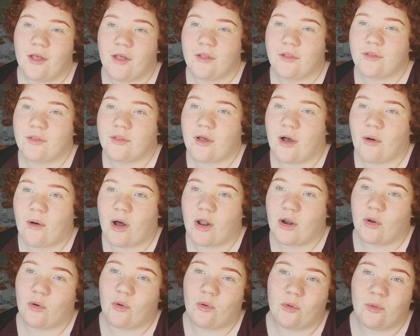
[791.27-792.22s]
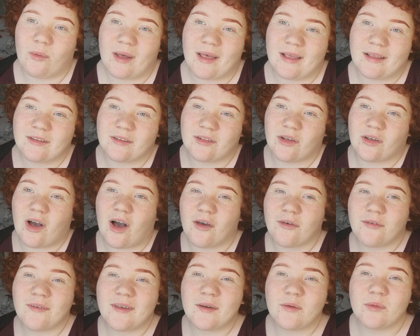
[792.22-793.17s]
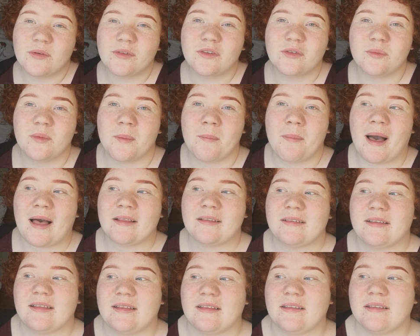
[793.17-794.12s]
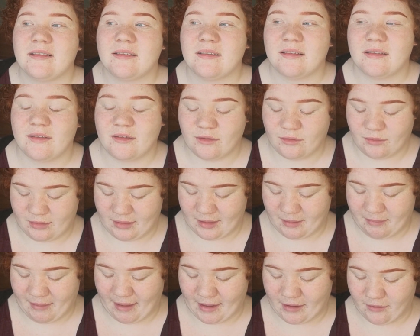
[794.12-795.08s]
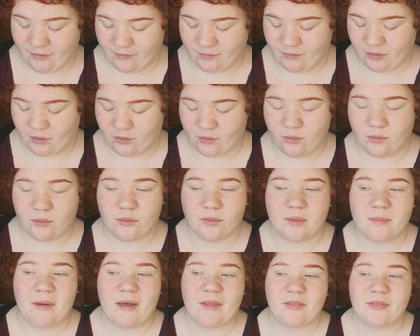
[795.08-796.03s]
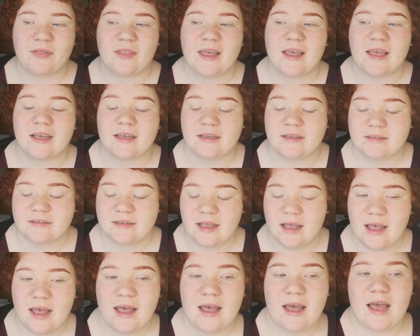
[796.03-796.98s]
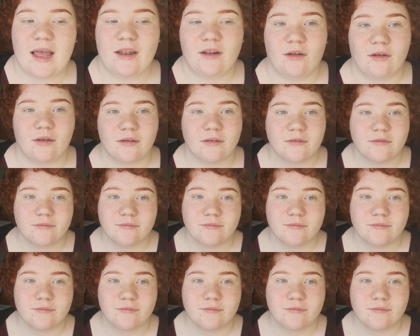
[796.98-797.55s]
So I'll always like, I think when someone passes, you think back of like all the bad things, and like